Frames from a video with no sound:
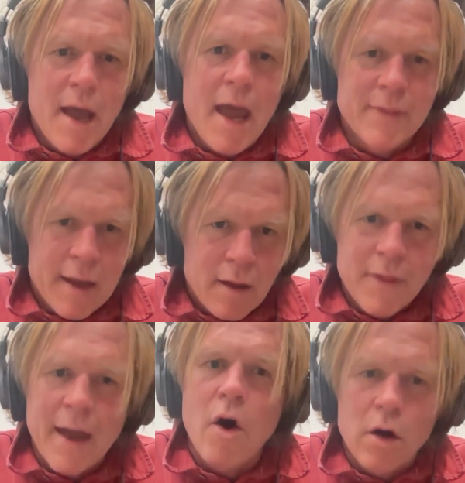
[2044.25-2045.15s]
And
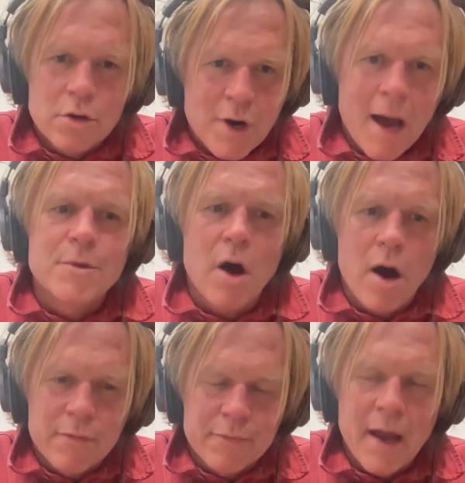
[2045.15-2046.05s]
they all dropped
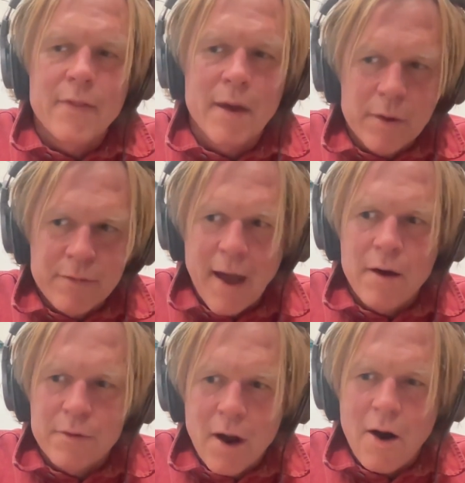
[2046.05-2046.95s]
off. And then we
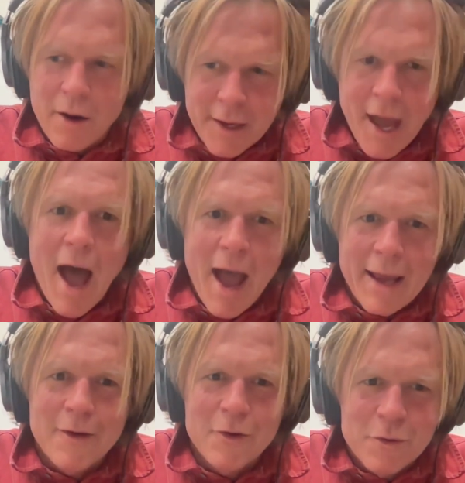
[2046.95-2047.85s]
found our
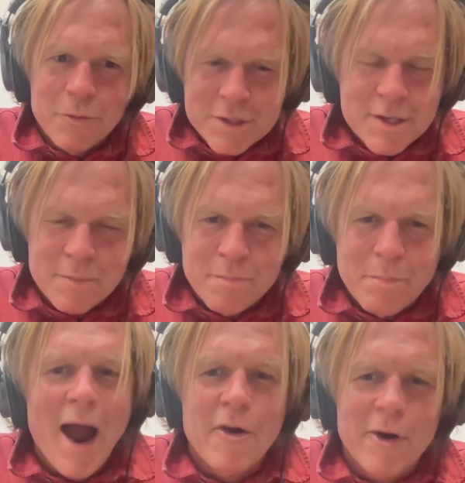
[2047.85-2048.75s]
guy who was a
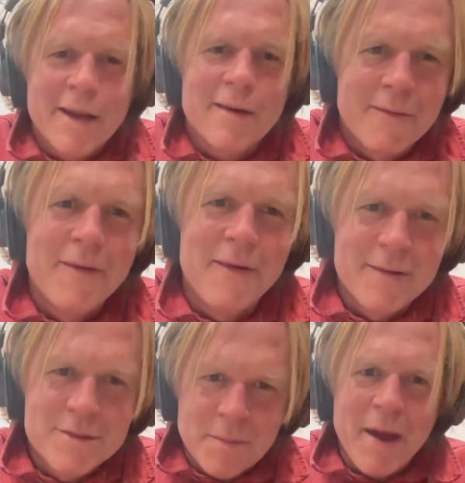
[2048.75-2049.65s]
pirate
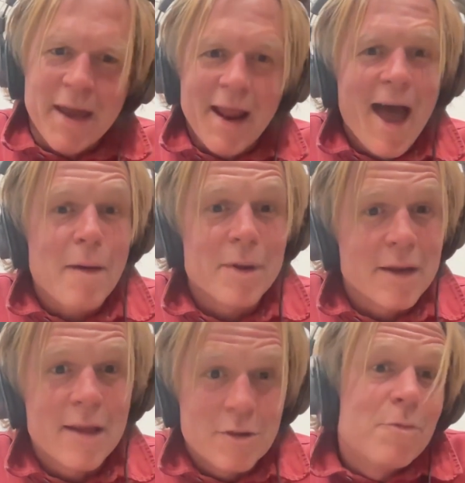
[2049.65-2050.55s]
to make it
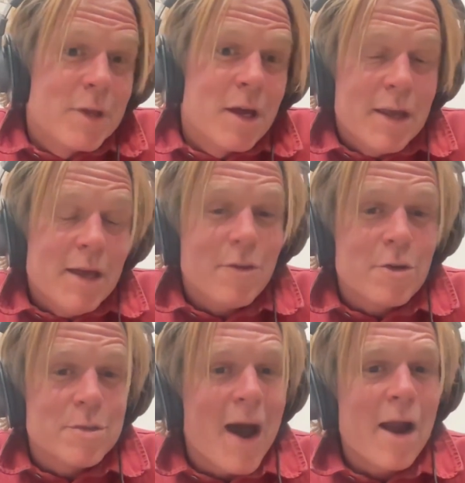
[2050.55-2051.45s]
happen. And you need
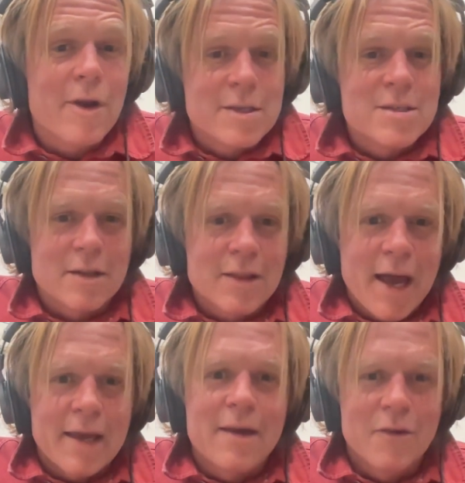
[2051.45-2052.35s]
those pirates to like